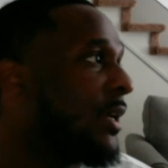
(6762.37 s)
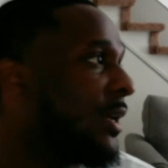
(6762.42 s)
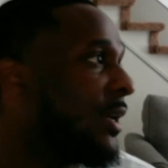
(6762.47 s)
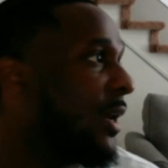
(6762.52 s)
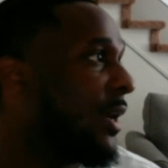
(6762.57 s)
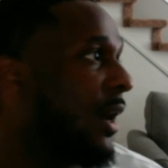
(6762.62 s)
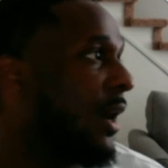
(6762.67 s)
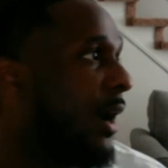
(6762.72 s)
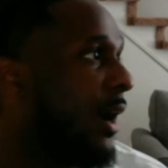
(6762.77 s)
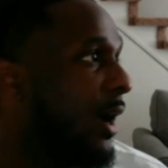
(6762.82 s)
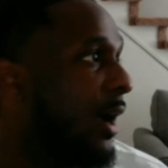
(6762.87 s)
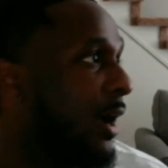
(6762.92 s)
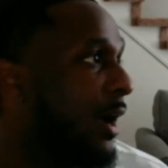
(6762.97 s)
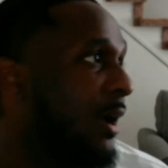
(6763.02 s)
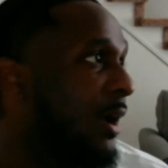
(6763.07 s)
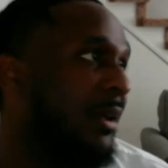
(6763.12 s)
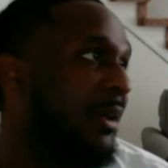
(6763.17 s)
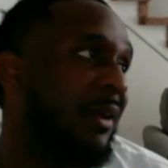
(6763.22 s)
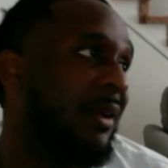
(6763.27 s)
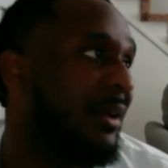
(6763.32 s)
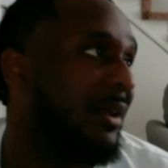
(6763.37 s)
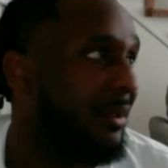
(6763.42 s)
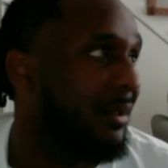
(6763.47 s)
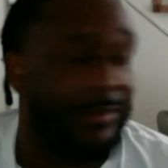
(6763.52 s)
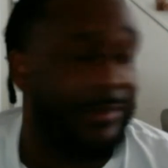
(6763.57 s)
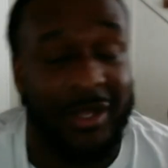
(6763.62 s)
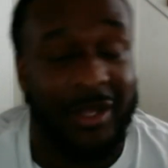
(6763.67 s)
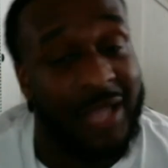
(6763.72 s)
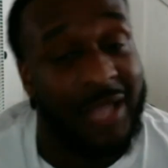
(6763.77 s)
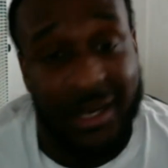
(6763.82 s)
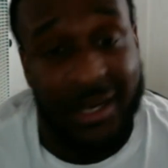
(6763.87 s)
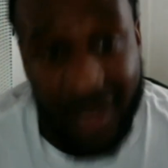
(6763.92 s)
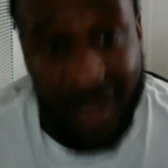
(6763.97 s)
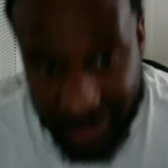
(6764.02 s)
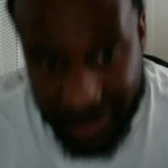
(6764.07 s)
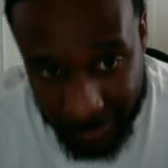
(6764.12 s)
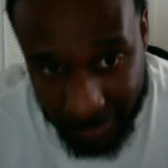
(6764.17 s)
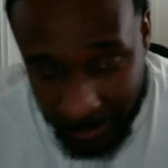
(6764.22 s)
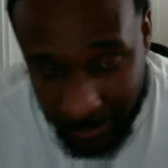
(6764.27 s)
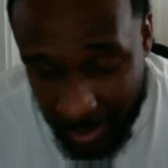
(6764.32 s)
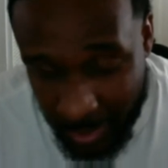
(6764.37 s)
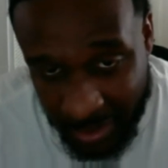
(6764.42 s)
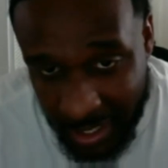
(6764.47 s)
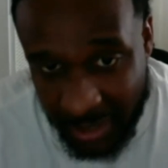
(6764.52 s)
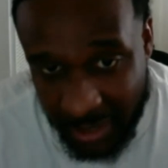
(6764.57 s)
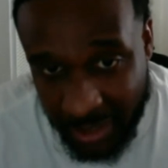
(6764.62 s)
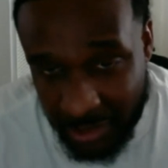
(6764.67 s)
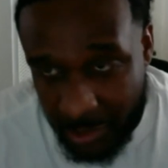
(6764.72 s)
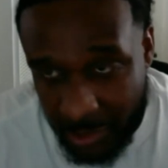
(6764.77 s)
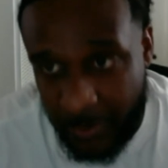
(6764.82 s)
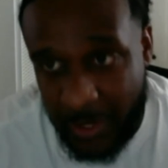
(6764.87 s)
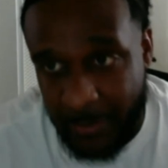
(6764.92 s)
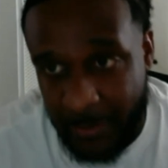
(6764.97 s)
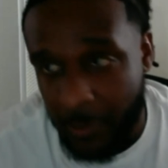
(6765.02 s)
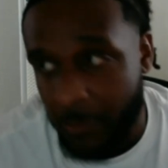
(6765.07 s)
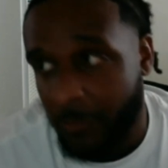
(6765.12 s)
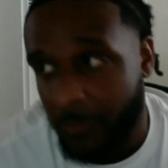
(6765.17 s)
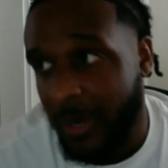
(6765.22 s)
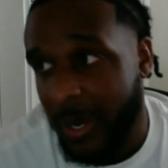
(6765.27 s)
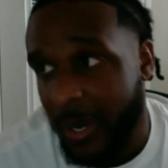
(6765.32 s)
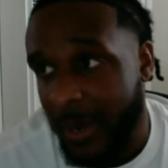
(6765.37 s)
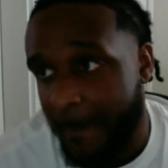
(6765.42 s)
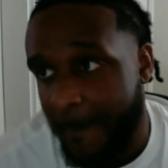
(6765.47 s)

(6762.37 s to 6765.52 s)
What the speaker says: a lot of other people, right?